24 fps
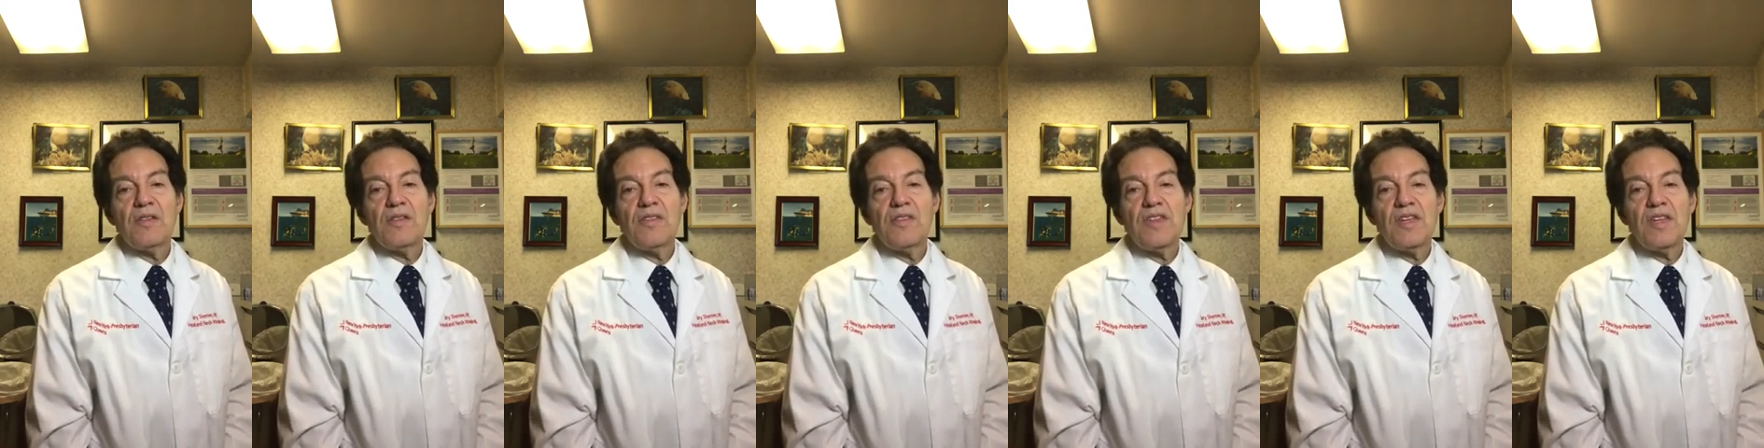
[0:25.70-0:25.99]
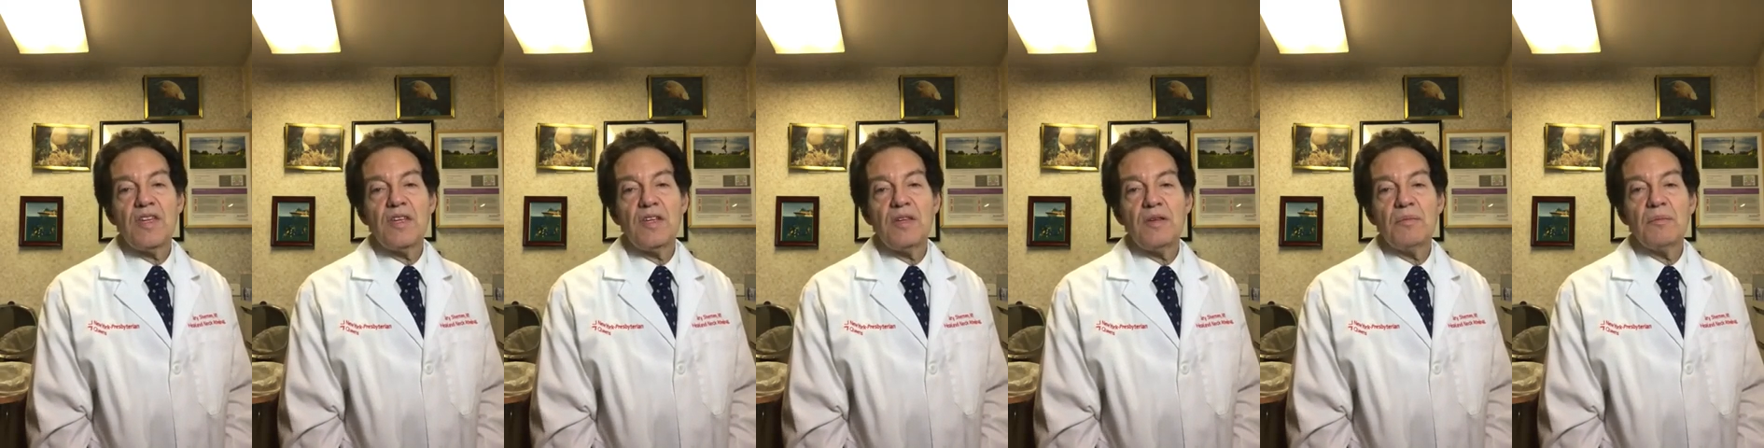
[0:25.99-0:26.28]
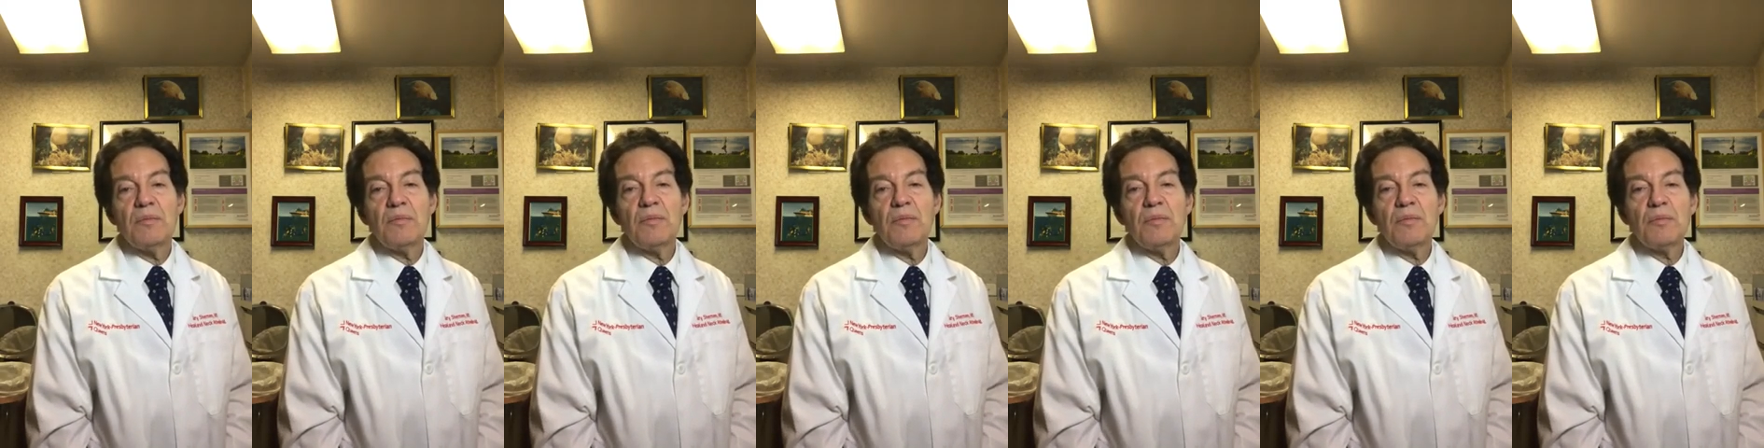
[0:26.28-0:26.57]
The
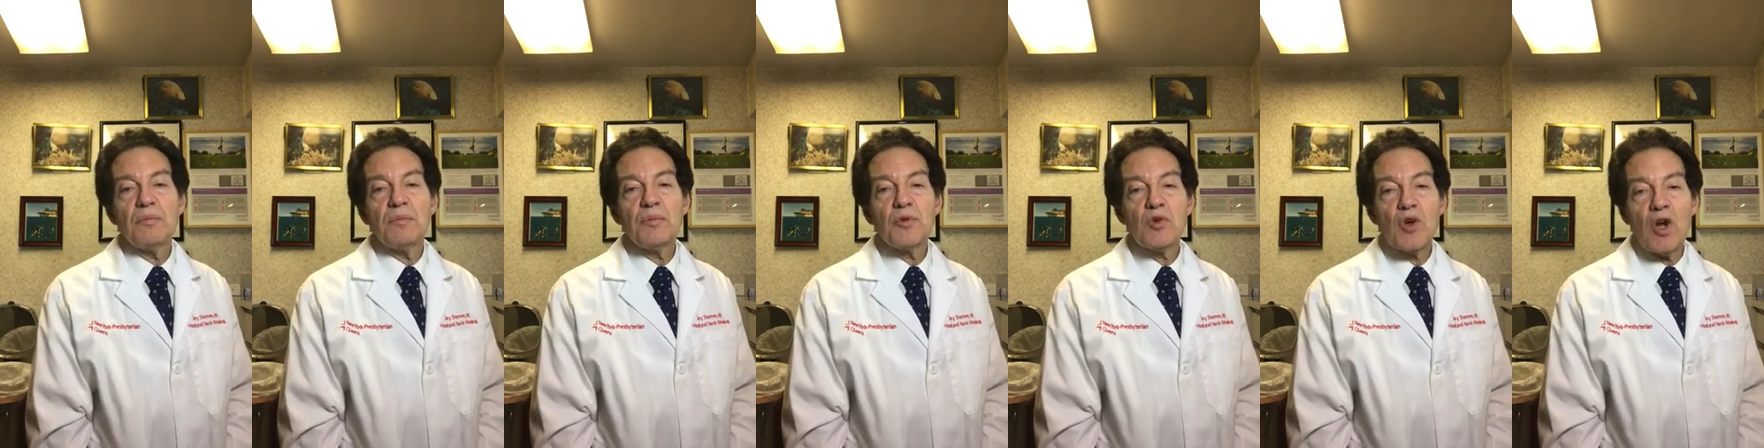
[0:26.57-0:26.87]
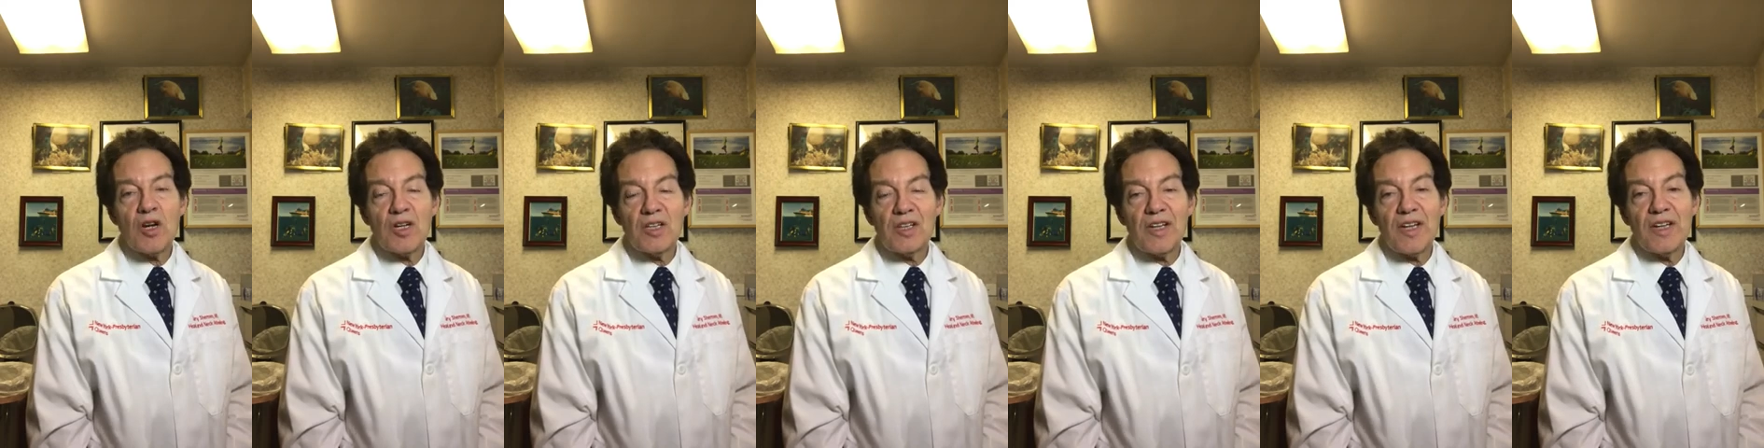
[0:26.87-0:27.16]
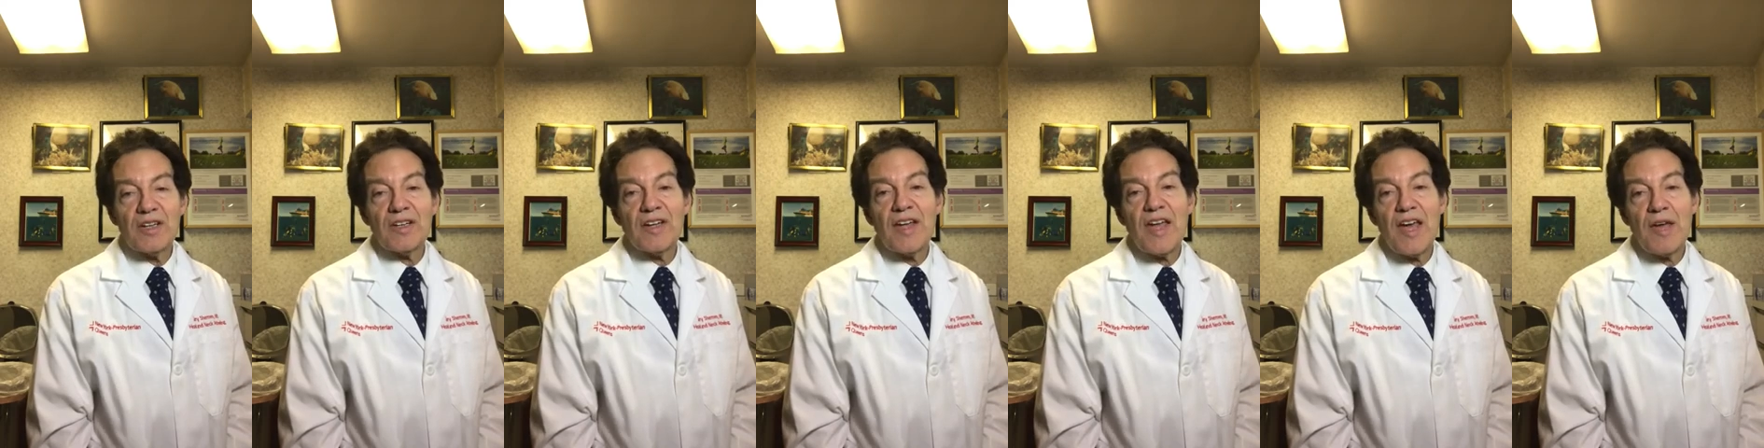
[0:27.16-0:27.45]
parotid
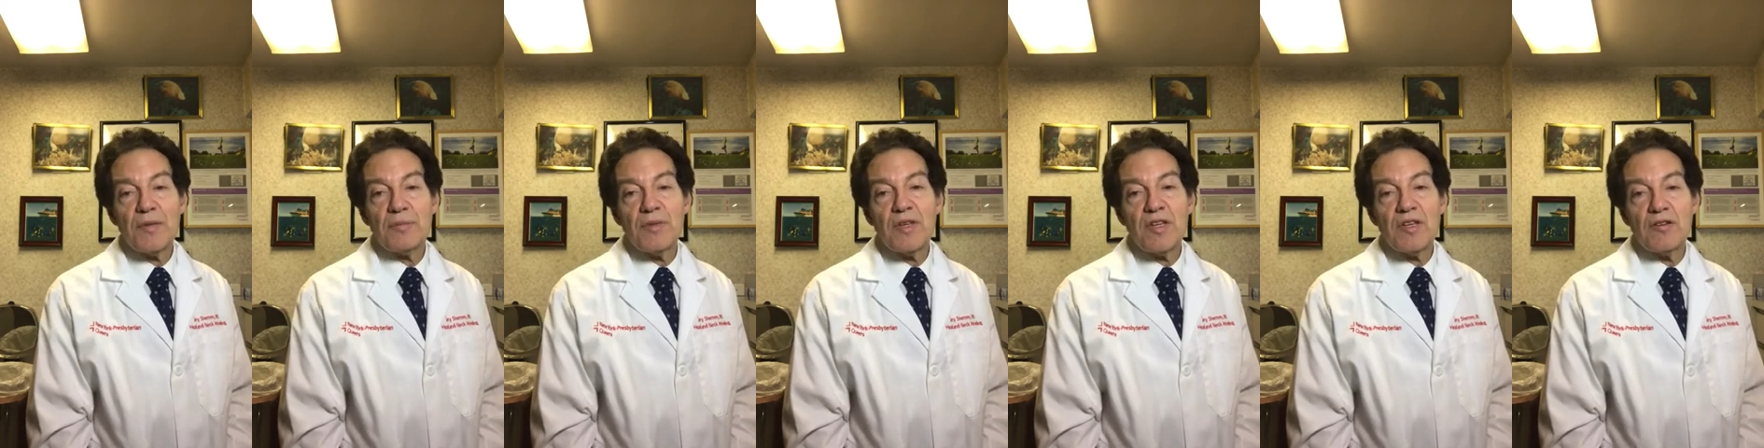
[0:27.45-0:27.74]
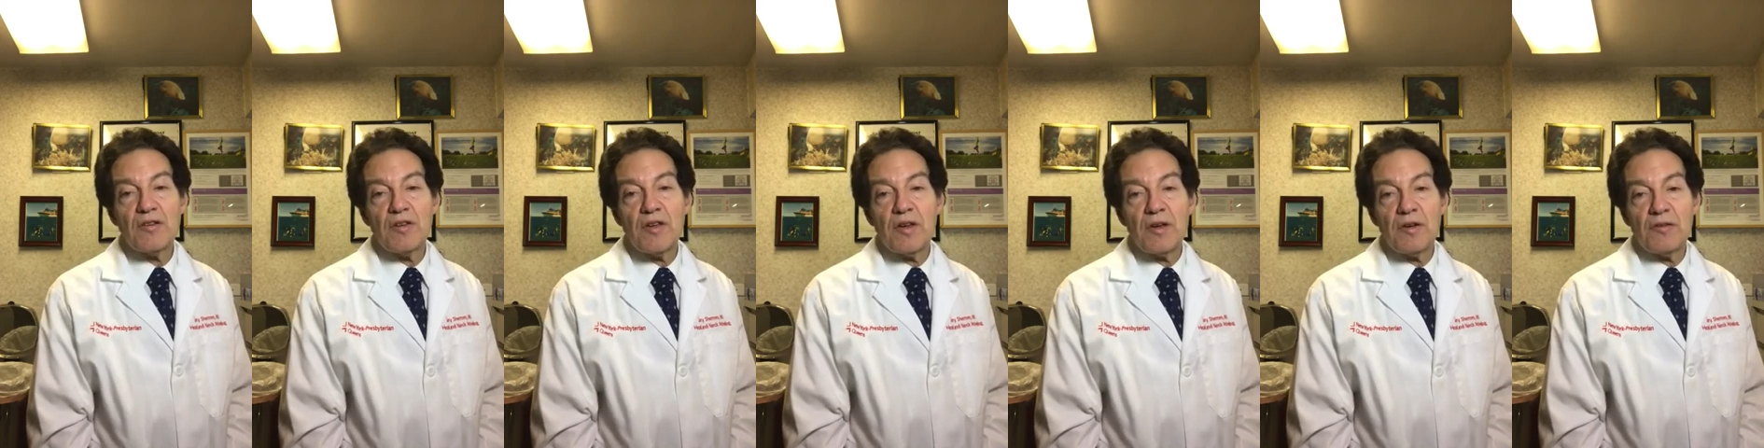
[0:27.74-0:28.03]
gland can be